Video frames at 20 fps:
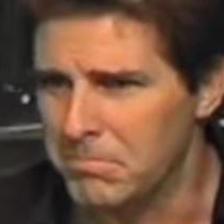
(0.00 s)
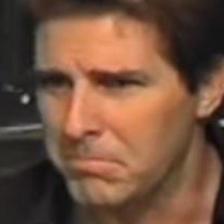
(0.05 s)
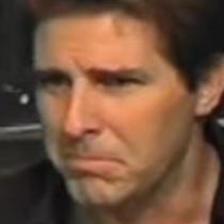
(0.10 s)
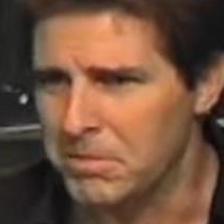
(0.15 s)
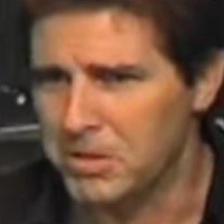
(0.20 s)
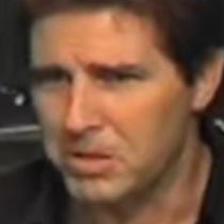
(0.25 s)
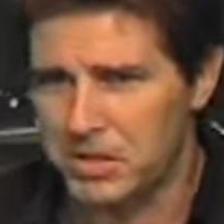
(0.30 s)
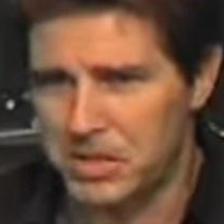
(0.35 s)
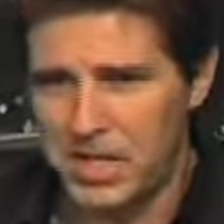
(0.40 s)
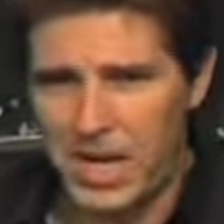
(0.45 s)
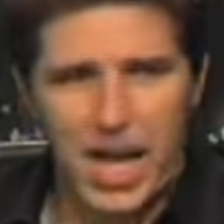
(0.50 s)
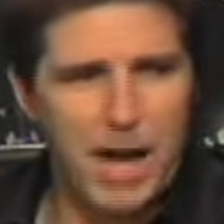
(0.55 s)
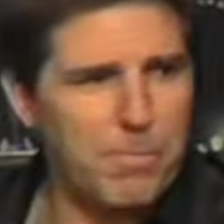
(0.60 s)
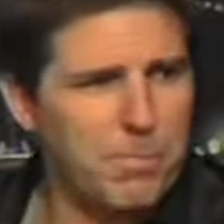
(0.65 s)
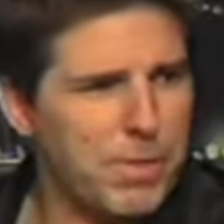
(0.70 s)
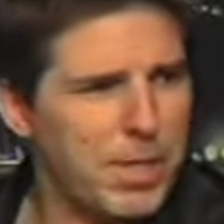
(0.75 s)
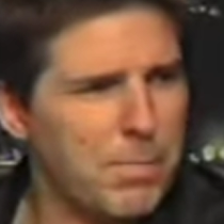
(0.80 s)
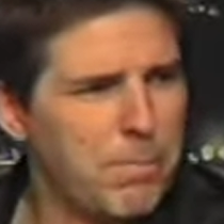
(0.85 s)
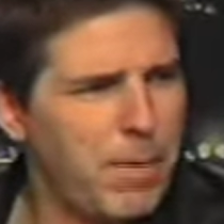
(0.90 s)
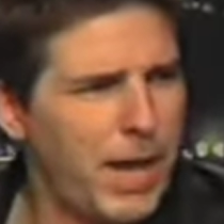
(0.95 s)

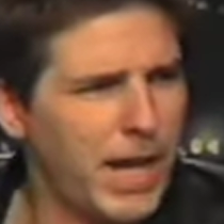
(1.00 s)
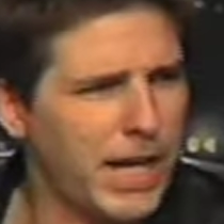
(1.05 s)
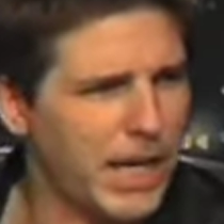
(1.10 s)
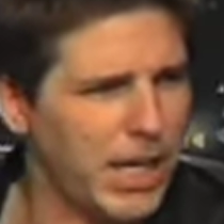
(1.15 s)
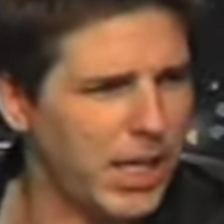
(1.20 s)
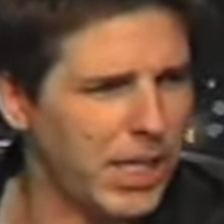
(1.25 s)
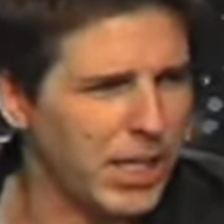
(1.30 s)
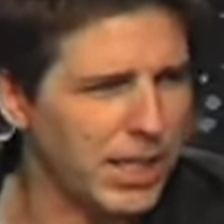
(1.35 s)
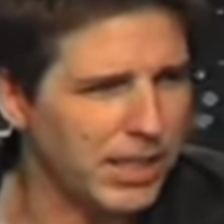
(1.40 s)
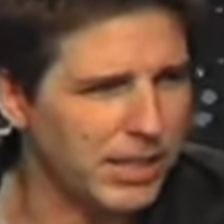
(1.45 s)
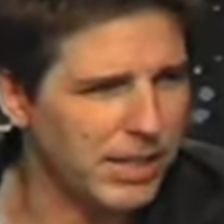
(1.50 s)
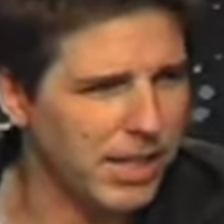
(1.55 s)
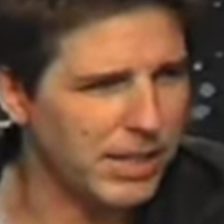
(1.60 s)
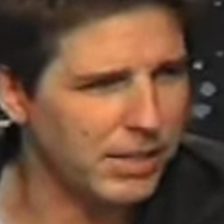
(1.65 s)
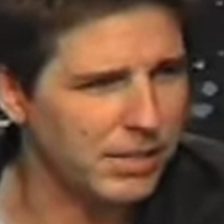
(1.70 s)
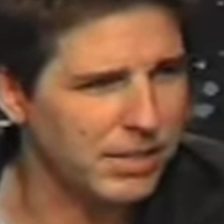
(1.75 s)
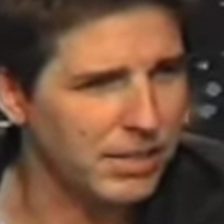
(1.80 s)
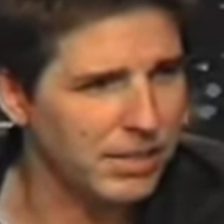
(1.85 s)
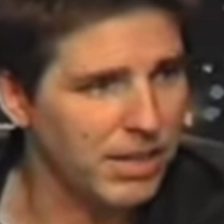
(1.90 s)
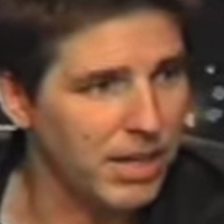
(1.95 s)
Stop the pecking, he says.
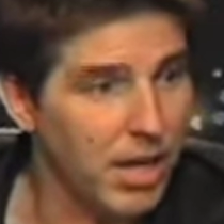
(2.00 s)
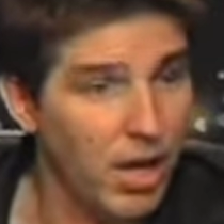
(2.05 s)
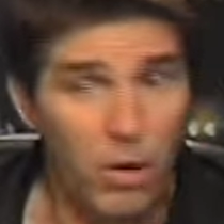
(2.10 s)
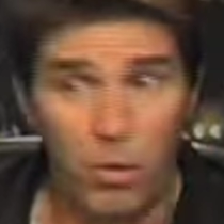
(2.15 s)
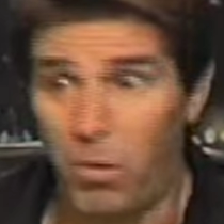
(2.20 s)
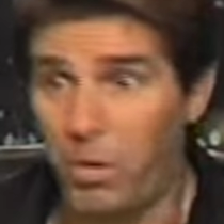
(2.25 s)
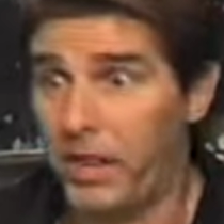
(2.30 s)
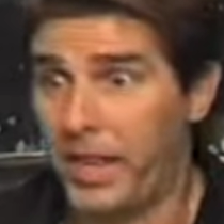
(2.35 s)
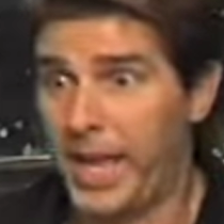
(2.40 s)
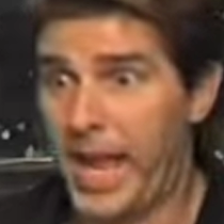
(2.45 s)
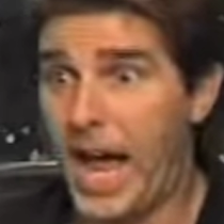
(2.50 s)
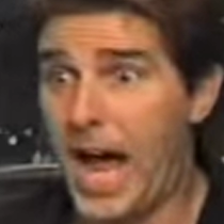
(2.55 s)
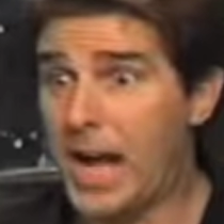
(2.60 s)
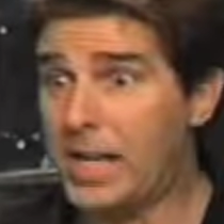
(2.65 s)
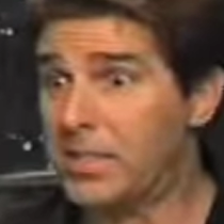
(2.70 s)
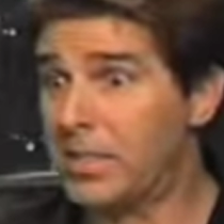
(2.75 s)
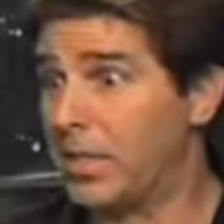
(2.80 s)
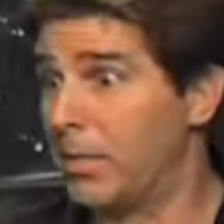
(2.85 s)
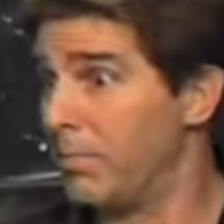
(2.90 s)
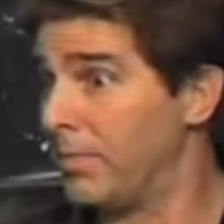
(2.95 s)
Well, the
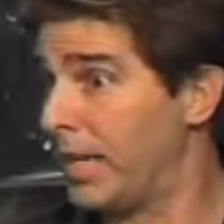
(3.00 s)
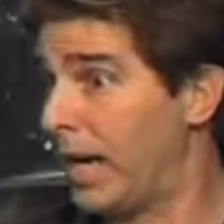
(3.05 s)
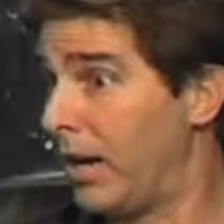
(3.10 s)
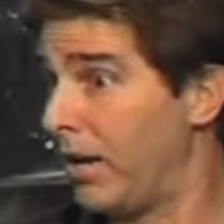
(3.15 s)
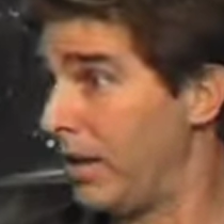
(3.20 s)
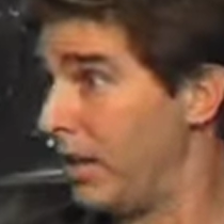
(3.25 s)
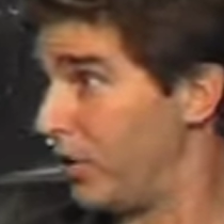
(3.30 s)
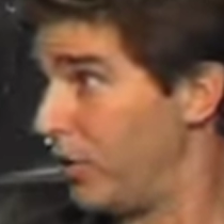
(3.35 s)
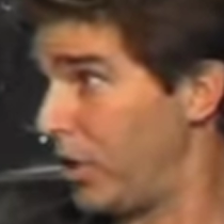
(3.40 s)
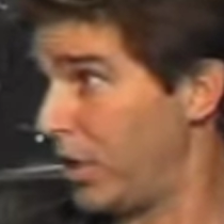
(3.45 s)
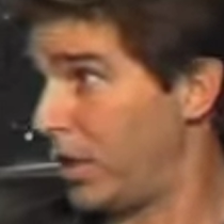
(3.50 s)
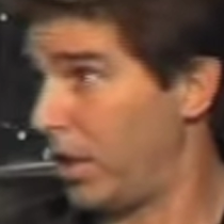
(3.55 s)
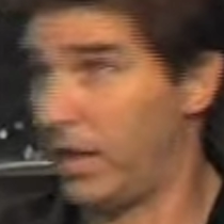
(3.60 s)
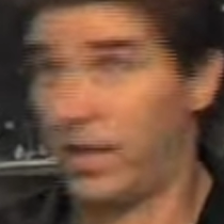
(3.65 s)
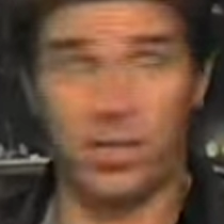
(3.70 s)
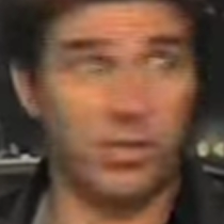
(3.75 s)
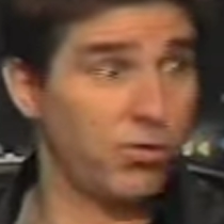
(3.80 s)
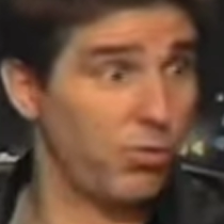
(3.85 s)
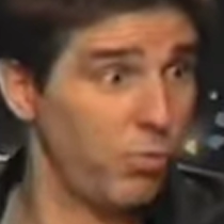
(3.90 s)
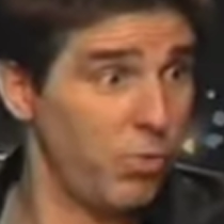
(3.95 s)
axe comes out, and the chicken
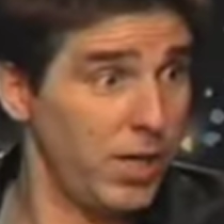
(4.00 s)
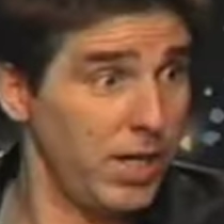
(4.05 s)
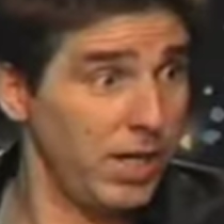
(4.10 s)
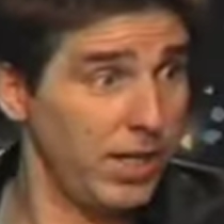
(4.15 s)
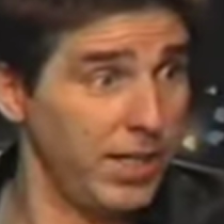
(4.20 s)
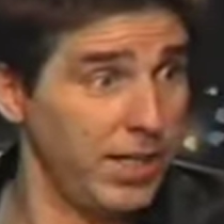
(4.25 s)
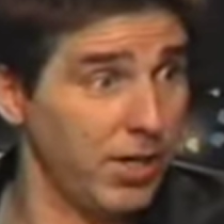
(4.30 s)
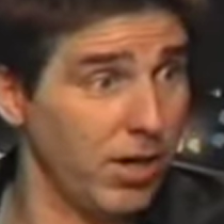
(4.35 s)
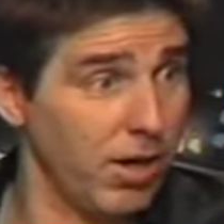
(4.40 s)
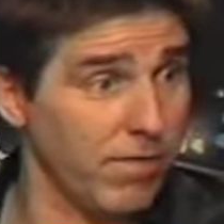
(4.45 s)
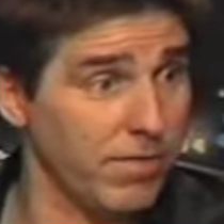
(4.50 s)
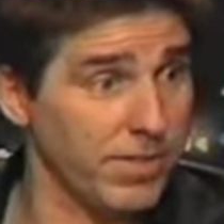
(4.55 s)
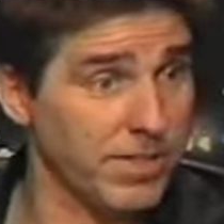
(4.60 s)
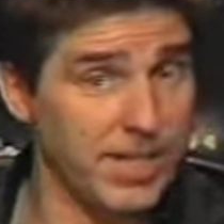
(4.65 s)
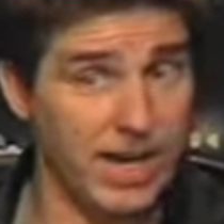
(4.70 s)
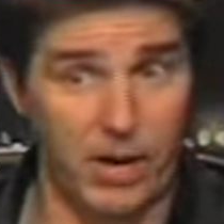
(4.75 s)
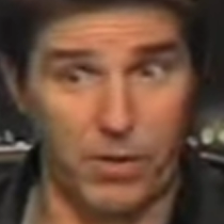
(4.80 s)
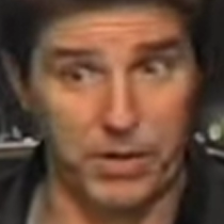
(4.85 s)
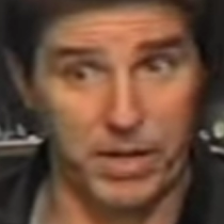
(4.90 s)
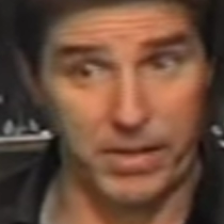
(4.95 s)
gets really nervous
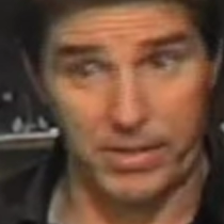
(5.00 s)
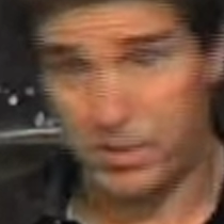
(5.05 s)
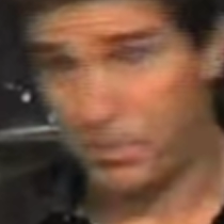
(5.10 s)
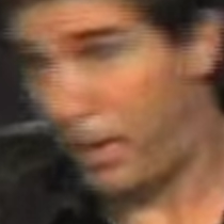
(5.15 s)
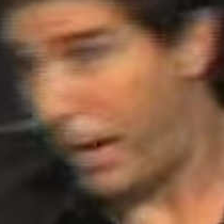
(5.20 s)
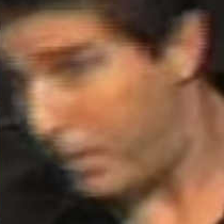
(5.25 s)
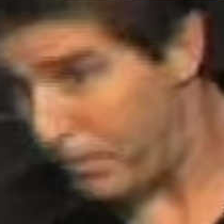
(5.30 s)
now, and now it's peck,